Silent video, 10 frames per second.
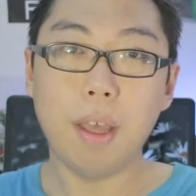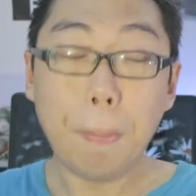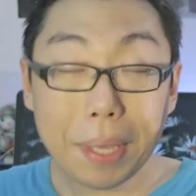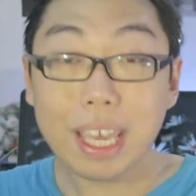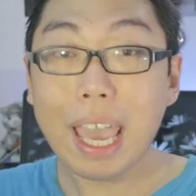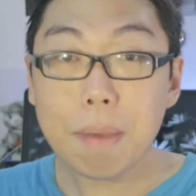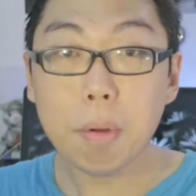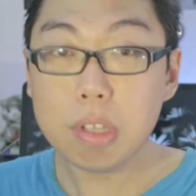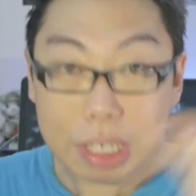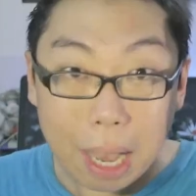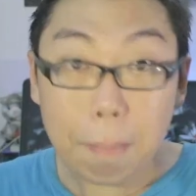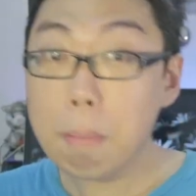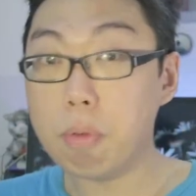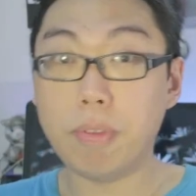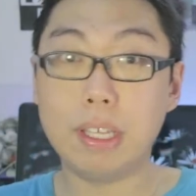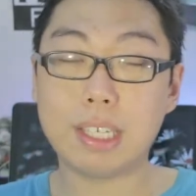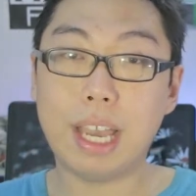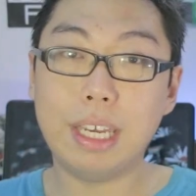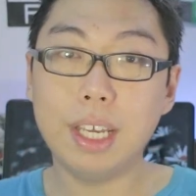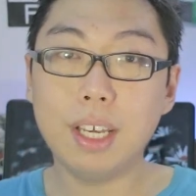being able to come up with this
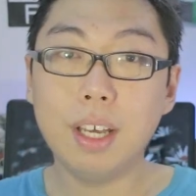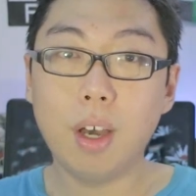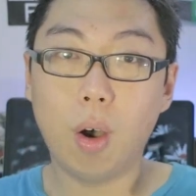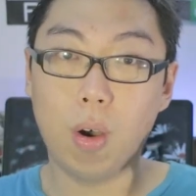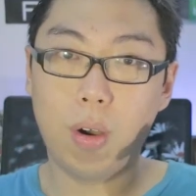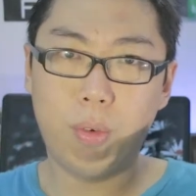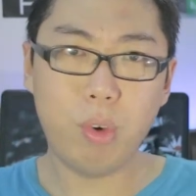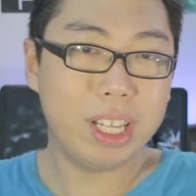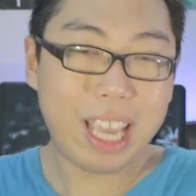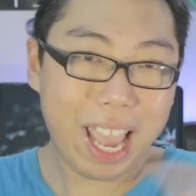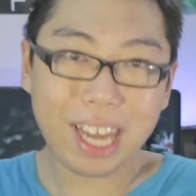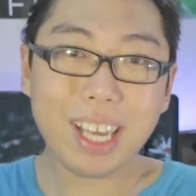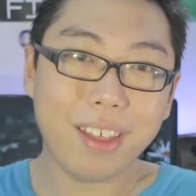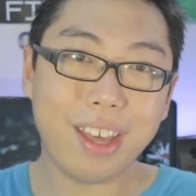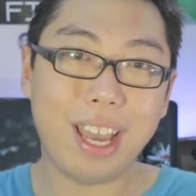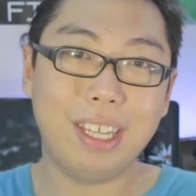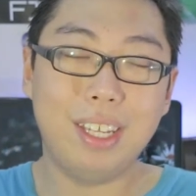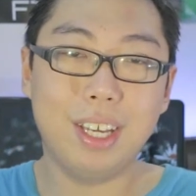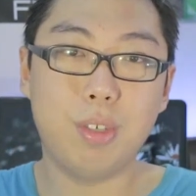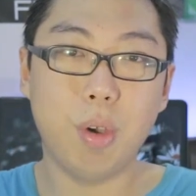idea or really any other
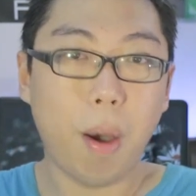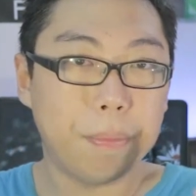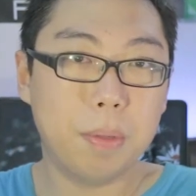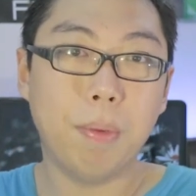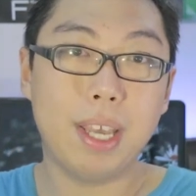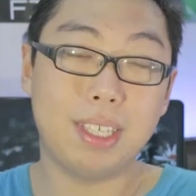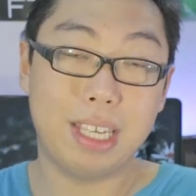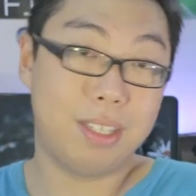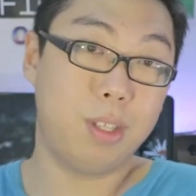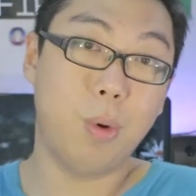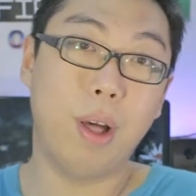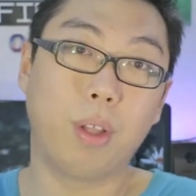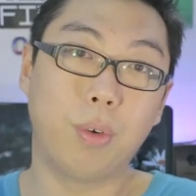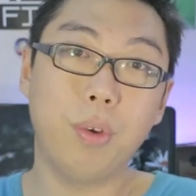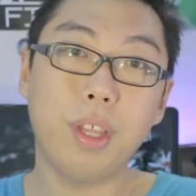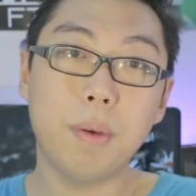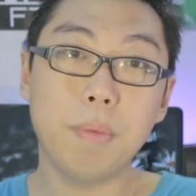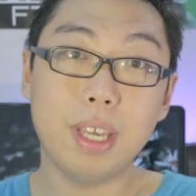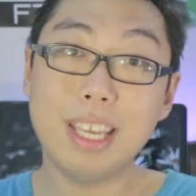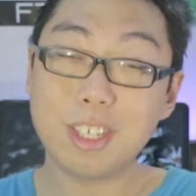idea to optimize a slow algorithm
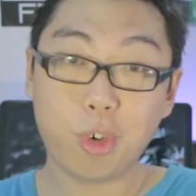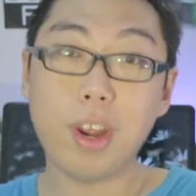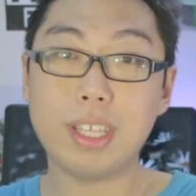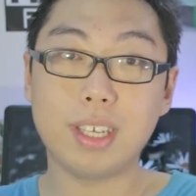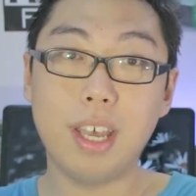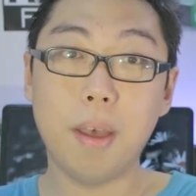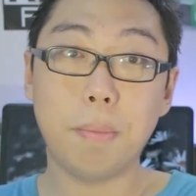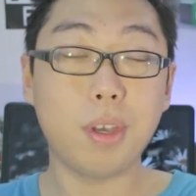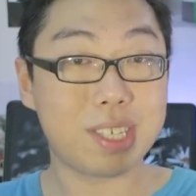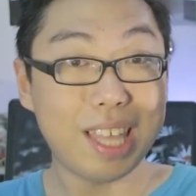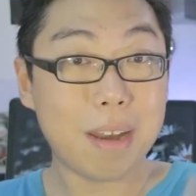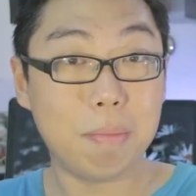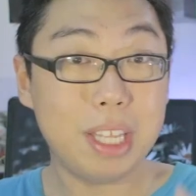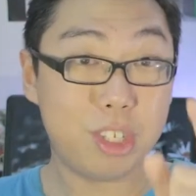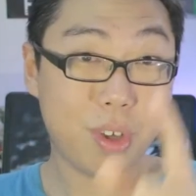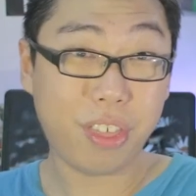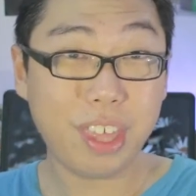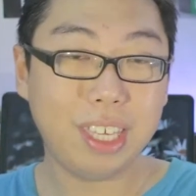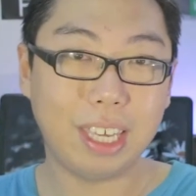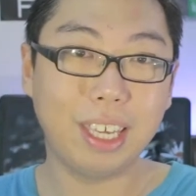is great because that means you're
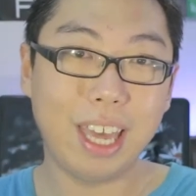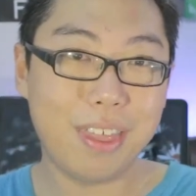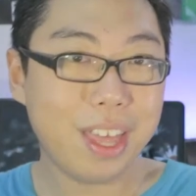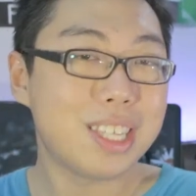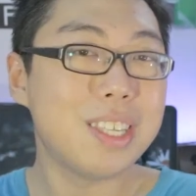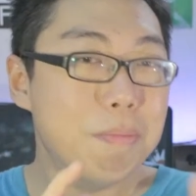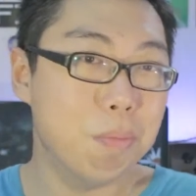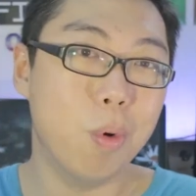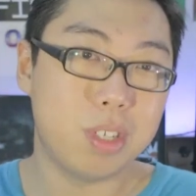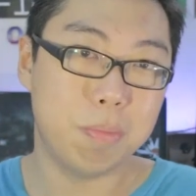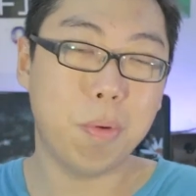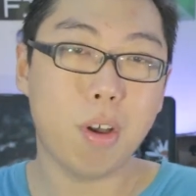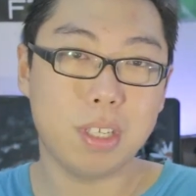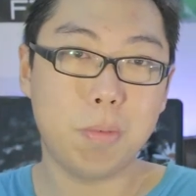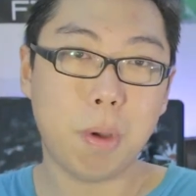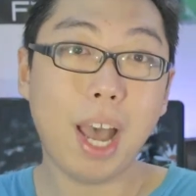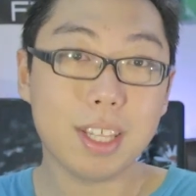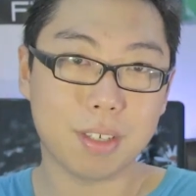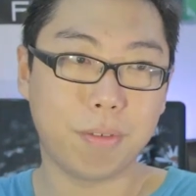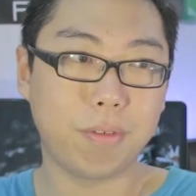thinking. And that's the most important
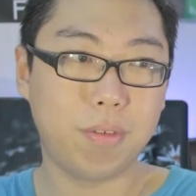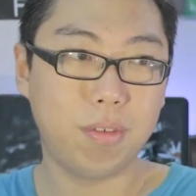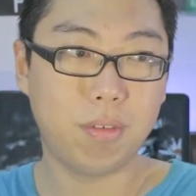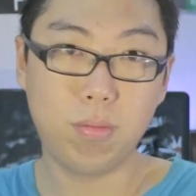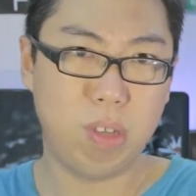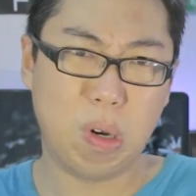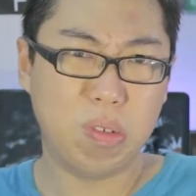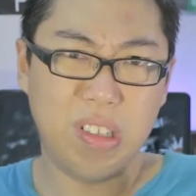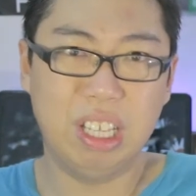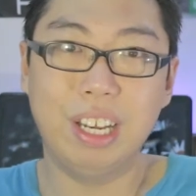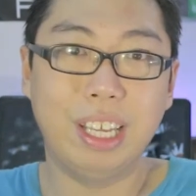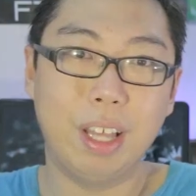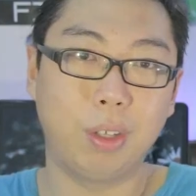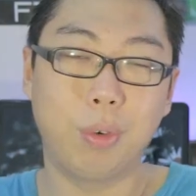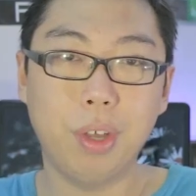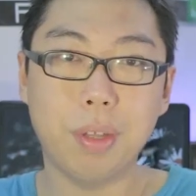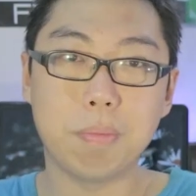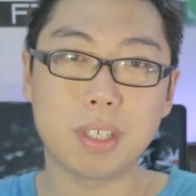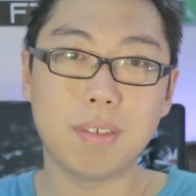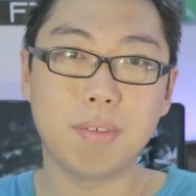part of, you know, learning
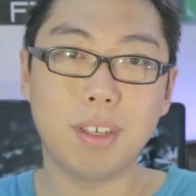algorithms.